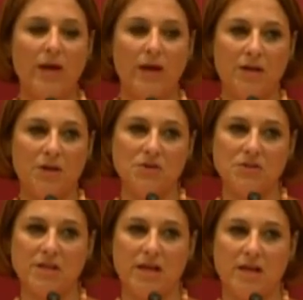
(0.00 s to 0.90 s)

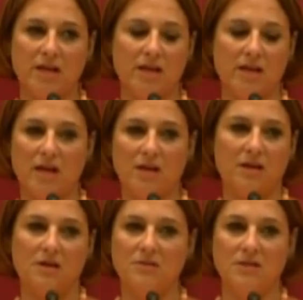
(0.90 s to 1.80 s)
here's like a,
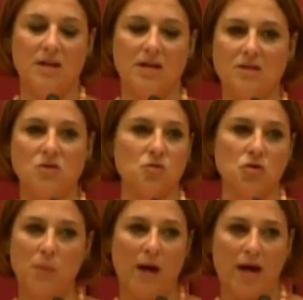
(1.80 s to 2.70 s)
a, a
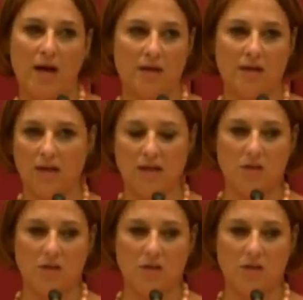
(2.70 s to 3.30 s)
Groupon, like,